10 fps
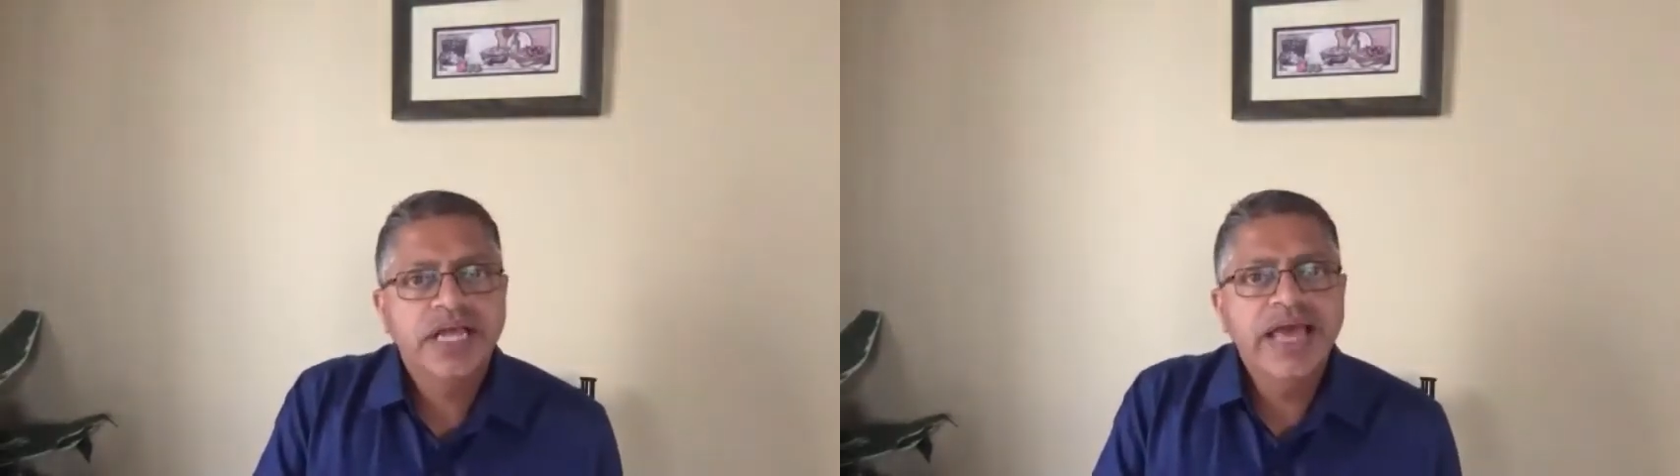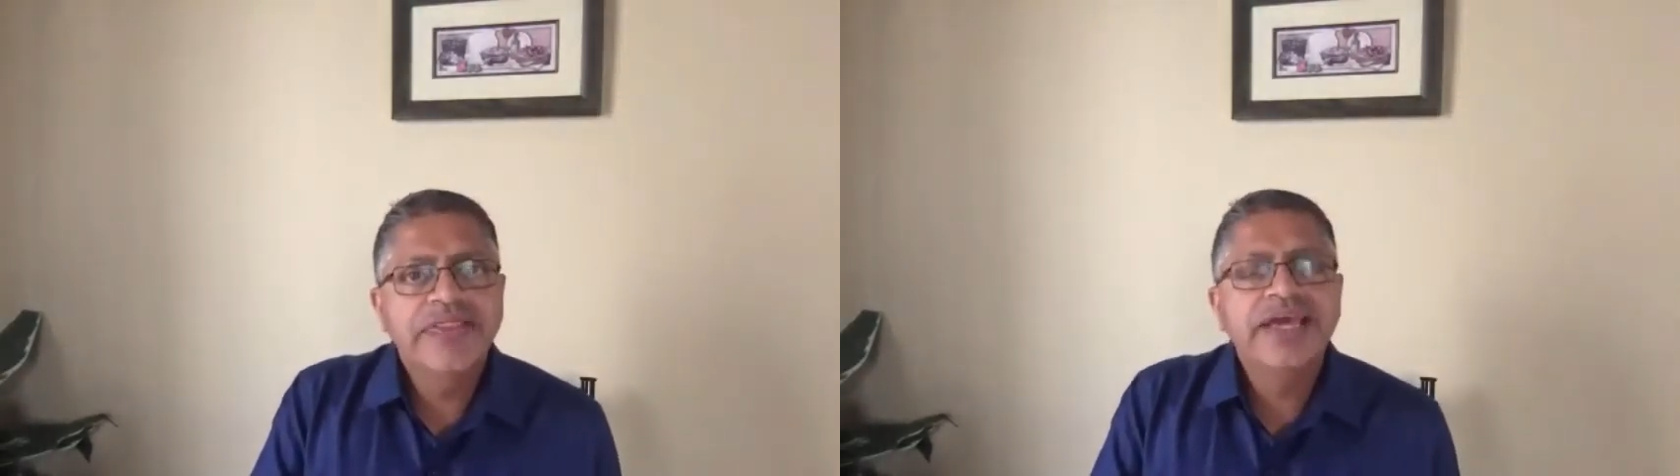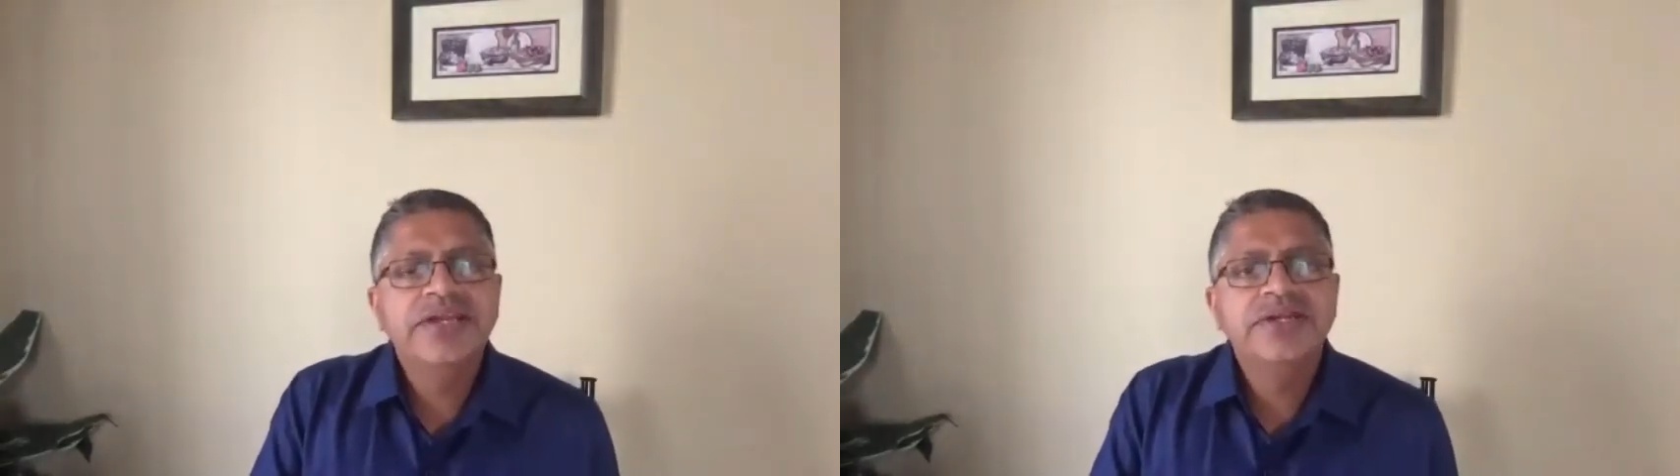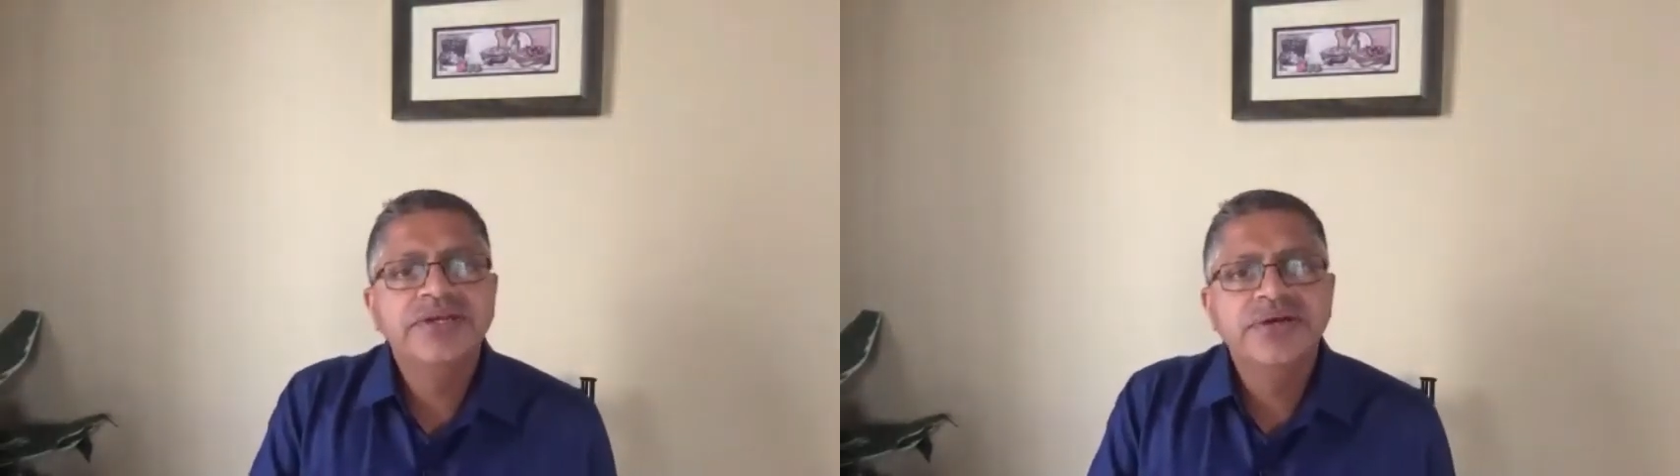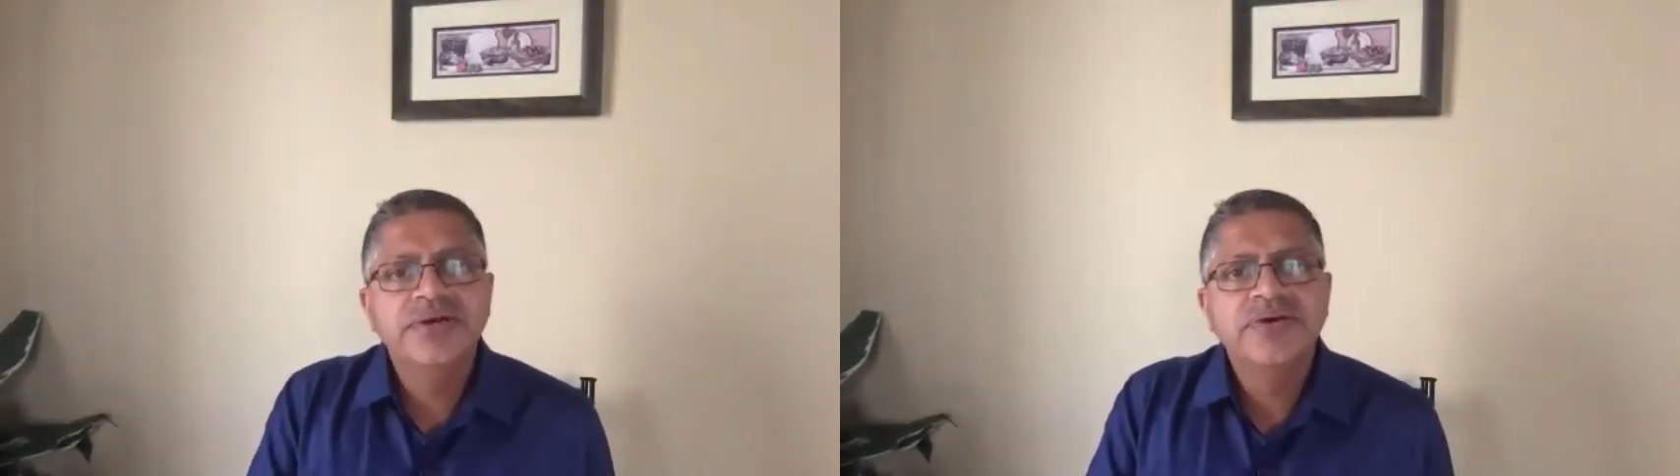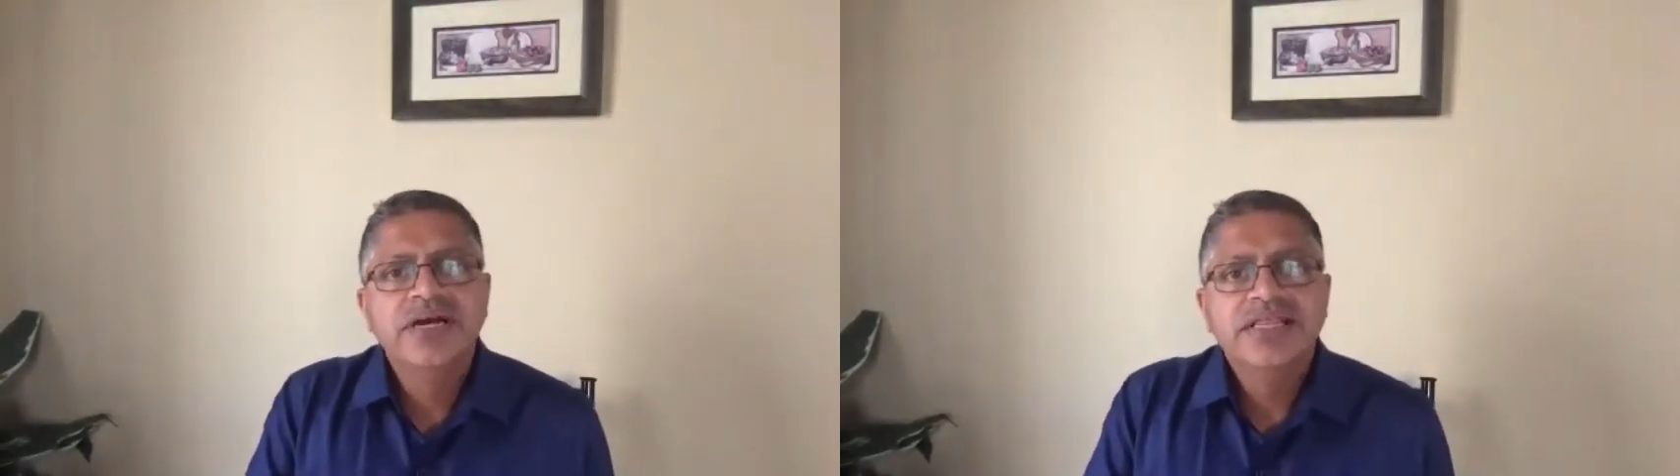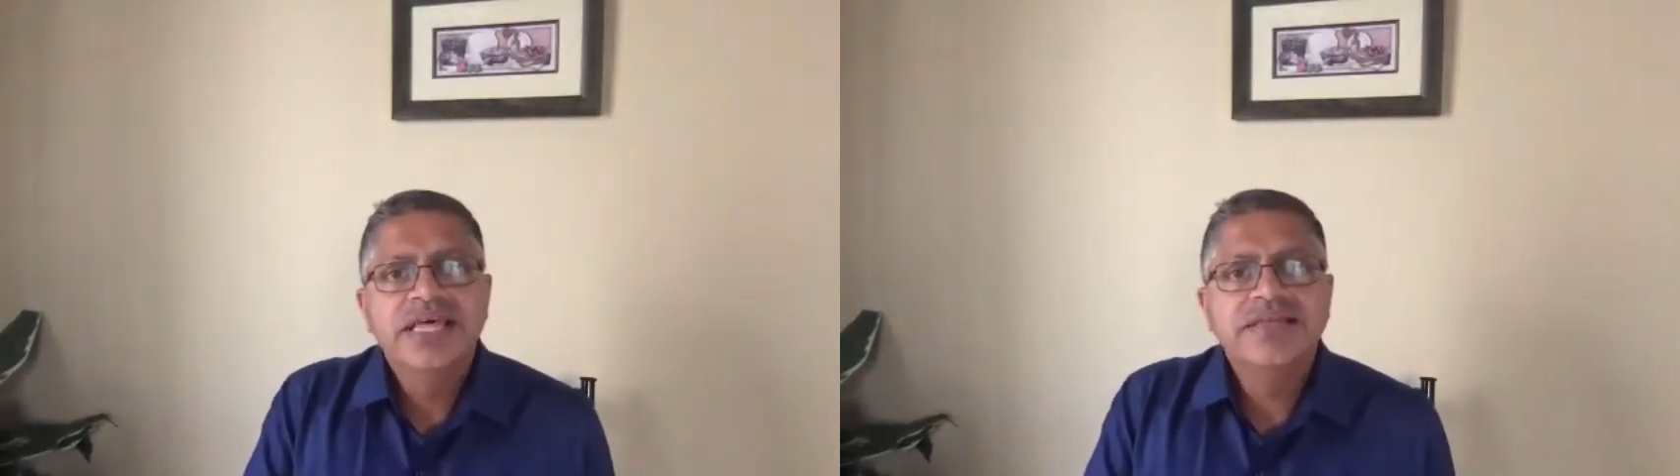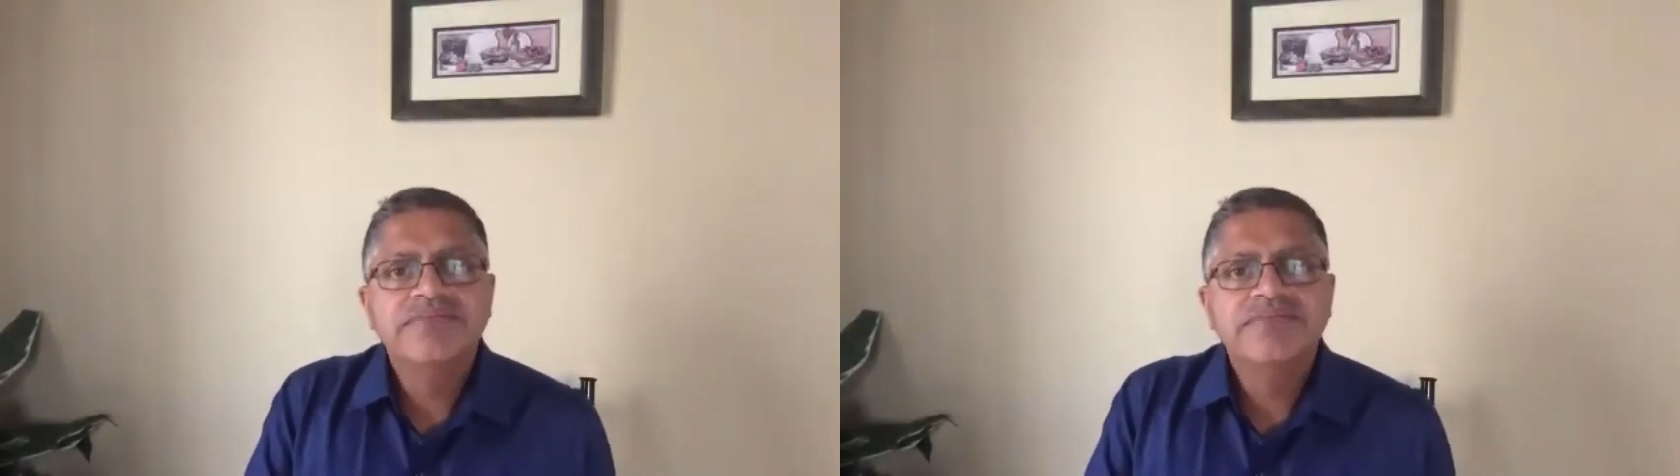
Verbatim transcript: And they knew that the